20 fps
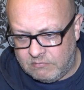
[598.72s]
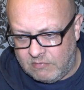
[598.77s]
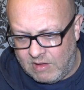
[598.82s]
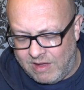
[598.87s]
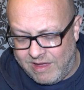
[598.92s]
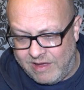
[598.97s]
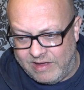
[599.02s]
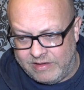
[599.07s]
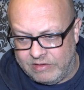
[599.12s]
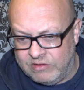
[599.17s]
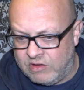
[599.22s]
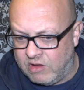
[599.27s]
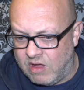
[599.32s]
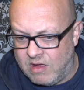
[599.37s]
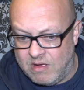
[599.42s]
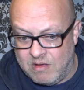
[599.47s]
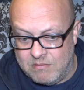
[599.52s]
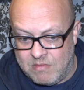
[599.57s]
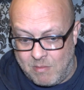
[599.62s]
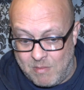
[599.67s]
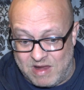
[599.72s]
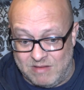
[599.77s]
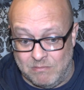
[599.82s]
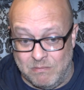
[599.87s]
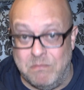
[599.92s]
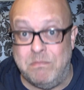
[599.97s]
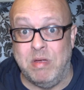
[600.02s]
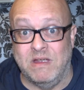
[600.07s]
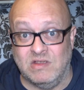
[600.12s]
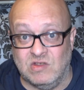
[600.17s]
and um,
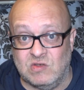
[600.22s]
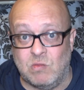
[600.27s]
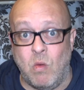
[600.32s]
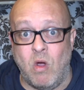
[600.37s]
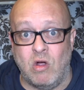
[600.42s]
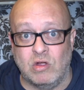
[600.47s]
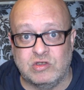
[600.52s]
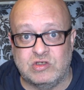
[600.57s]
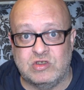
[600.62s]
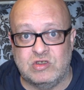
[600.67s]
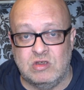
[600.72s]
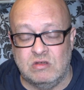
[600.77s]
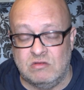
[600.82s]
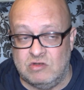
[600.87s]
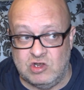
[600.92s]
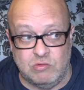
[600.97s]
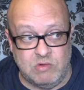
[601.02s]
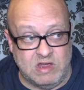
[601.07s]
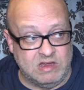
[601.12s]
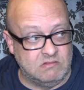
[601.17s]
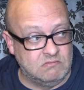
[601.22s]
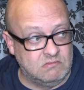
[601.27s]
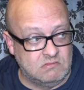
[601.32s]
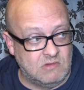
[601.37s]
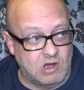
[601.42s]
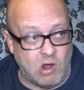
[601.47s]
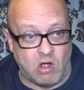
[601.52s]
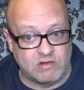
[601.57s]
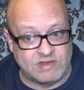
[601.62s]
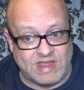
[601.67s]
mine binge watched during
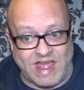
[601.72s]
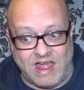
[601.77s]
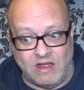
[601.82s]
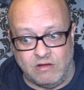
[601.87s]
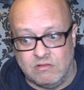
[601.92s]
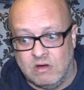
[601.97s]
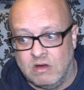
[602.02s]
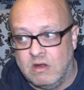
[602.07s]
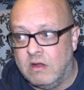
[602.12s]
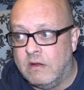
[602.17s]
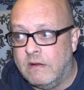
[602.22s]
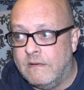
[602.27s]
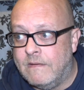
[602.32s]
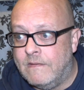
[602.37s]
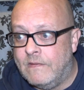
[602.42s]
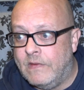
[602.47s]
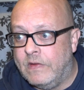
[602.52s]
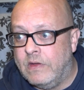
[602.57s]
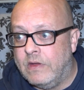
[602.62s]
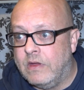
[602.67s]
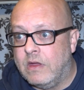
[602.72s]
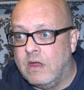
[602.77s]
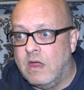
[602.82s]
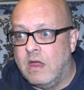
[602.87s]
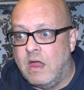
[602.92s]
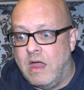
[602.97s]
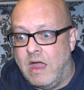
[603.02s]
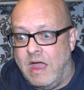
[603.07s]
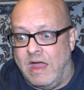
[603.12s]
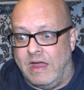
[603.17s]
lockdown,
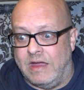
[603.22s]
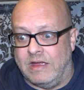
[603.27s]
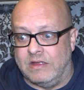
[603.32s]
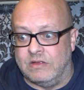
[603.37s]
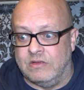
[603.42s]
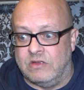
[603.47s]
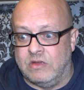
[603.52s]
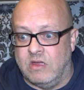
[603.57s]
and